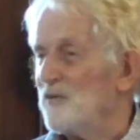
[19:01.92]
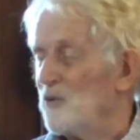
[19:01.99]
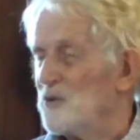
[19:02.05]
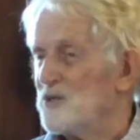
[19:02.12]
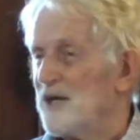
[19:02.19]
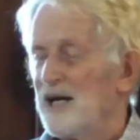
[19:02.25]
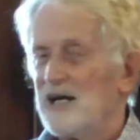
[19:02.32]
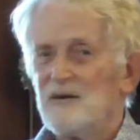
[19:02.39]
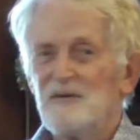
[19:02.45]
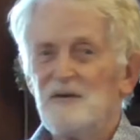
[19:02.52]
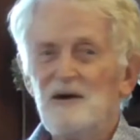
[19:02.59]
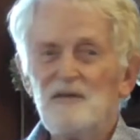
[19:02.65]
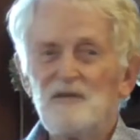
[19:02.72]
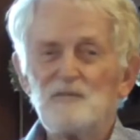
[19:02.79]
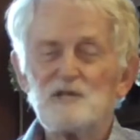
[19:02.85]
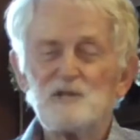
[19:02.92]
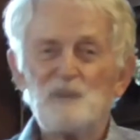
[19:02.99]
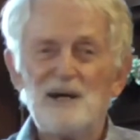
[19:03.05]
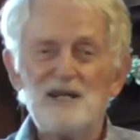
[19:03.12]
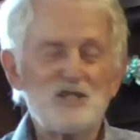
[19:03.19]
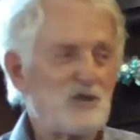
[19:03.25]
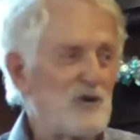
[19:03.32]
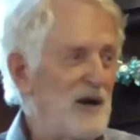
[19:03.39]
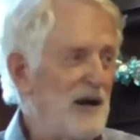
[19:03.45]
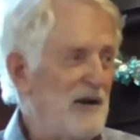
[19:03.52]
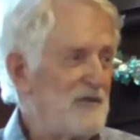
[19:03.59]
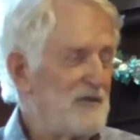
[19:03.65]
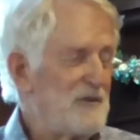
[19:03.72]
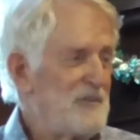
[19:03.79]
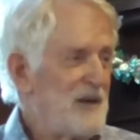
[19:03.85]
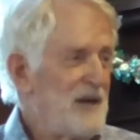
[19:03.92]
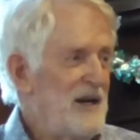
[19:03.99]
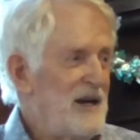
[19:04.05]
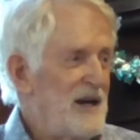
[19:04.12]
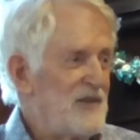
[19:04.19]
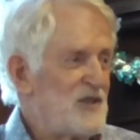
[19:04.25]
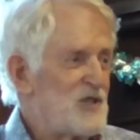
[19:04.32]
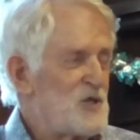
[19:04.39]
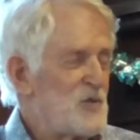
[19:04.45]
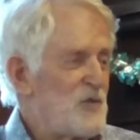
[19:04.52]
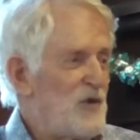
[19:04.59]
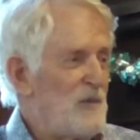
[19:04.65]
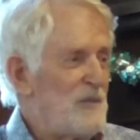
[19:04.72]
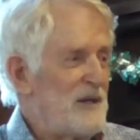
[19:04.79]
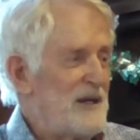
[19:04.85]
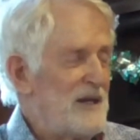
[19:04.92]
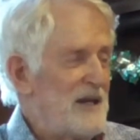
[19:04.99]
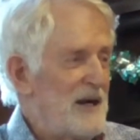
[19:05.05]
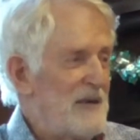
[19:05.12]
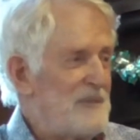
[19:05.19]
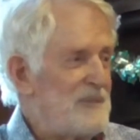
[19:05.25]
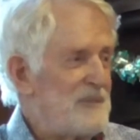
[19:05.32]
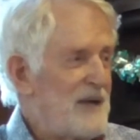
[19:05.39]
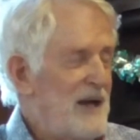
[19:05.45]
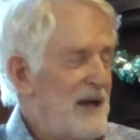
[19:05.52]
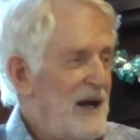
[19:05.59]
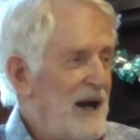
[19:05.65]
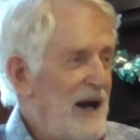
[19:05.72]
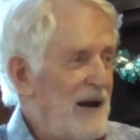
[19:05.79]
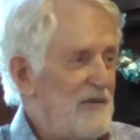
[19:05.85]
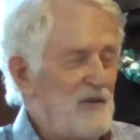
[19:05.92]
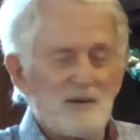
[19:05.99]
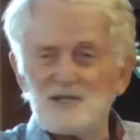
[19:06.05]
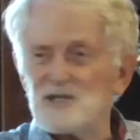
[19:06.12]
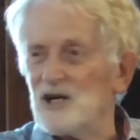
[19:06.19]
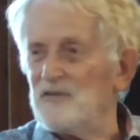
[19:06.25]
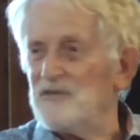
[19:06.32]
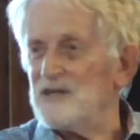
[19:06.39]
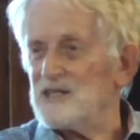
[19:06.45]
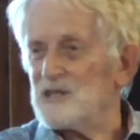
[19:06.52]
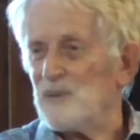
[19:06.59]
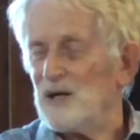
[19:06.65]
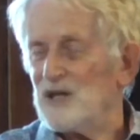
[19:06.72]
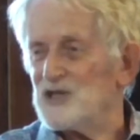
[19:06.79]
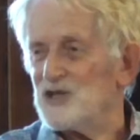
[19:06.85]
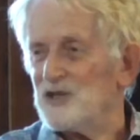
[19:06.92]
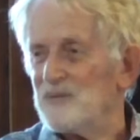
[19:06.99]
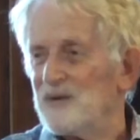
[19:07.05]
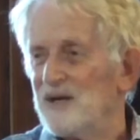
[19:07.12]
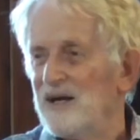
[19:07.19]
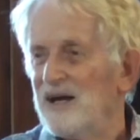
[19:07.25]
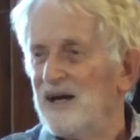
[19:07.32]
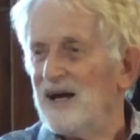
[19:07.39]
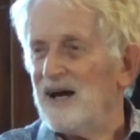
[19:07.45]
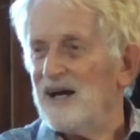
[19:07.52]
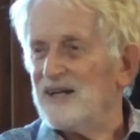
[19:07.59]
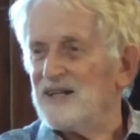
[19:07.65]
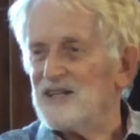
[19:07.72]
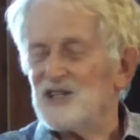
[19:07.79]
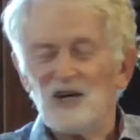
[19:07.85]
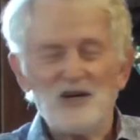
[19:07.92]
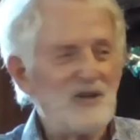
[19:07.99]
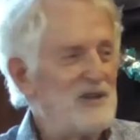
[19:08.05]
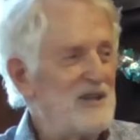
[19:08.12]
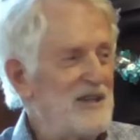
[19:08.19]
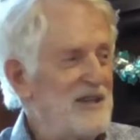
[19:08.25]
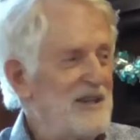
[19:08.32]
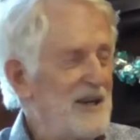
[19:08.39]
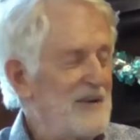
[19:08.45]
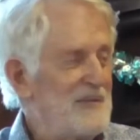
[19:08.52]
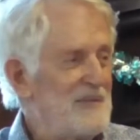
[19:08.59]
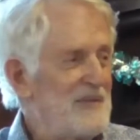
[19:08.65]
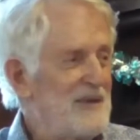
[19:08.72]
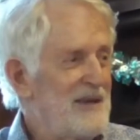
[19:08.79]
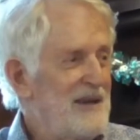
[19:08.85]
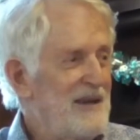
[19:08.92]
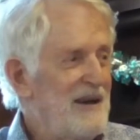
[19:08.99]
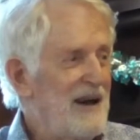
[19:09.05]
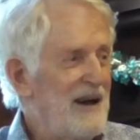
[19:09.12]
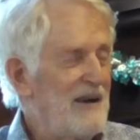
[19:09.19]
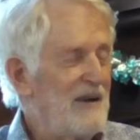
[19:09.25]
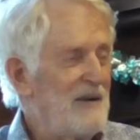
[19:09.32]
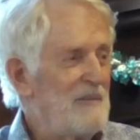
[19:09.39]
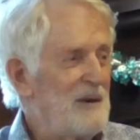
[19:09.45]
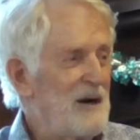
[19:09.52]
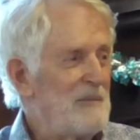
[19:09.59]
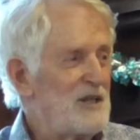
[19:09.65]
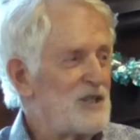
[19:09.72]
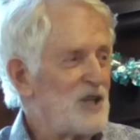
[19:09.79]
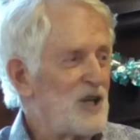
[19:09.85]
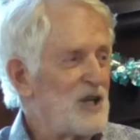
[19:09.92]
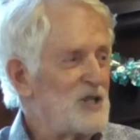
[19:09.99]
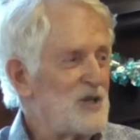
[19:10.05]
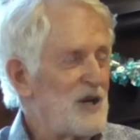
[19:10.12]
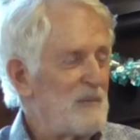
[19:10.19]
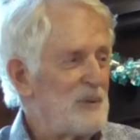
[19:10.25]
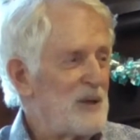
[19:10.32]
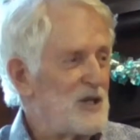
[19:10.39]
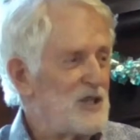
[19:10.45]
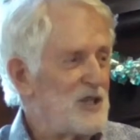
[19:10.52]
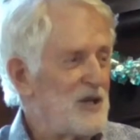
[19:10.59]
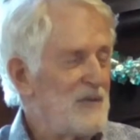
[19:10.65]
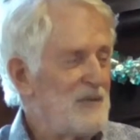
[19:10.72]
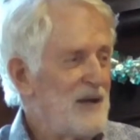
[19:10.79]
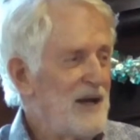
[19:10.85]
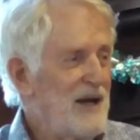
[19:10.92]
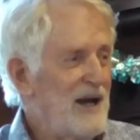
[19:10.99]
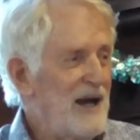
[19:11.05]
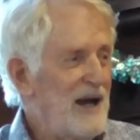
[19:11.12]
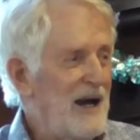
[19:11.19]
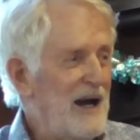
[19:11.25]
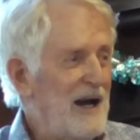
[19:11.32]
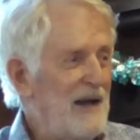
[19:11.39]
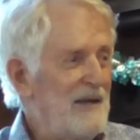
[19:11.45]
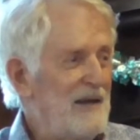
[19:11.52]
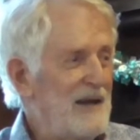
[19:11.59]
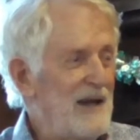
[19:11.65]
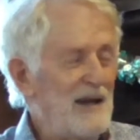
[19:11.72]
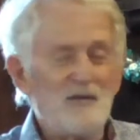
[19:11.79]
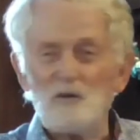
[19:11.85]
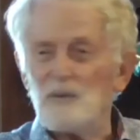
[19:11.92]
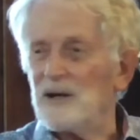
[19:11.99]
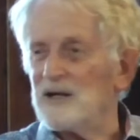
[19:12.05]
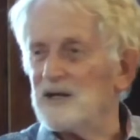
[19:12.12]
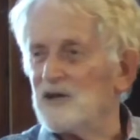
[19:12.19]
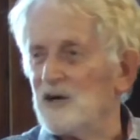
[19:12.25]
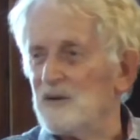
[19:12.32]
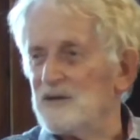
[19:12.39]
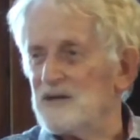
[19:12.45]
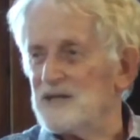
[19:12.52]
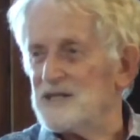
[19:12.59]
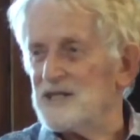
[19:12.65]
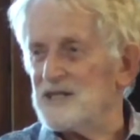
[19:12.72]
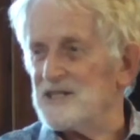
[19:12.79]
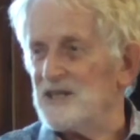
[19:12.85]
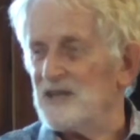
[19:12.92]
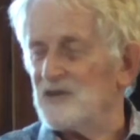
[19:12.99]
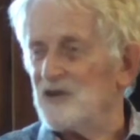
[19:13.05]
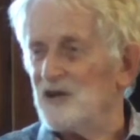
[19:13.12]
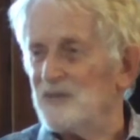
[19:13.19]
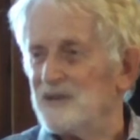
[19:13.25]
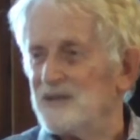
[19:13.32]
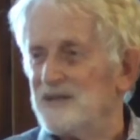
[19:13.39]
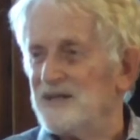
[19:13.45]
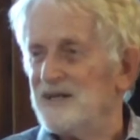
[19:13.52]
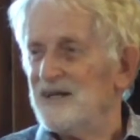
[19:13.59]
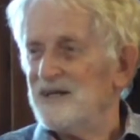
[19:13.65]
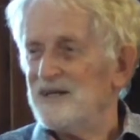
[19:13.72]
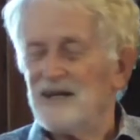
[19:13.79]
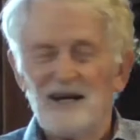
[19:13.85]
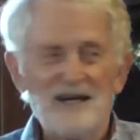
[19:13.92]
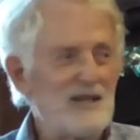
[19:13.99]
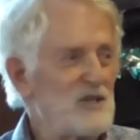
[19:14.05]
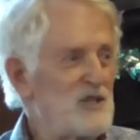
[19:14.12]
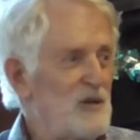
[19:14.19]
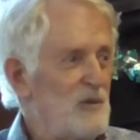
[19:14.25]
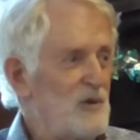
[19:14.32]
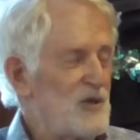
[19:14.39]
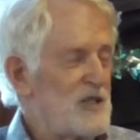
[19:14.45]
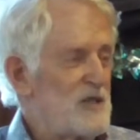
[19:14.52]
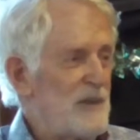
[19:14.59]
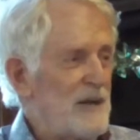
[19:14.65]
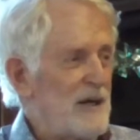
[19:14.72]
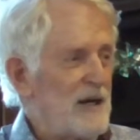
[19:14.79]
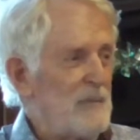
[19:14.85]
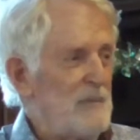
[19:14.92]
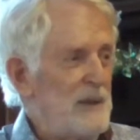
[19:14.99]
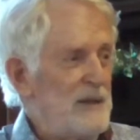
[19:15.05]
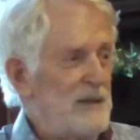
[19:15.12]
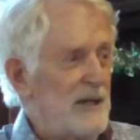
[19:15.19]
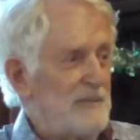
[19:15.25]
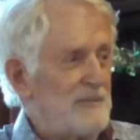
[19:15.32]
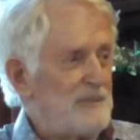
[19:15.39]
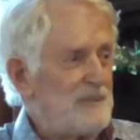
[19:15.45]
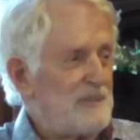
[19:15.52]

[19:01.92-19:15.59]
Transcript: of it were taken from spacecraft. And this is from a Soviet spaceship, and it showed a much closer up picture. And everybody since then had commented that Halley's Comet looks a bit like a peanut.